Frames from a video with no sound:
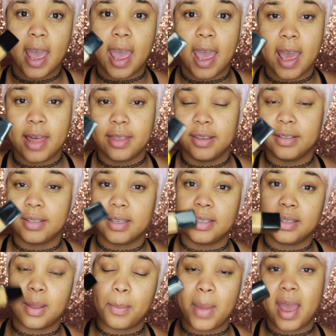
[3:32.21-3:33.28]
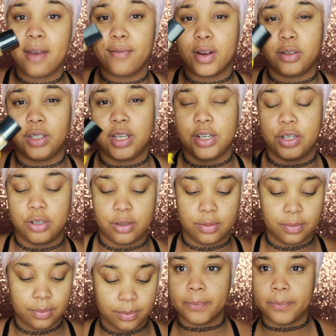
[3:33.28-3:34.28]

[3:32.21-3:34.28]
and this is the matte foundation.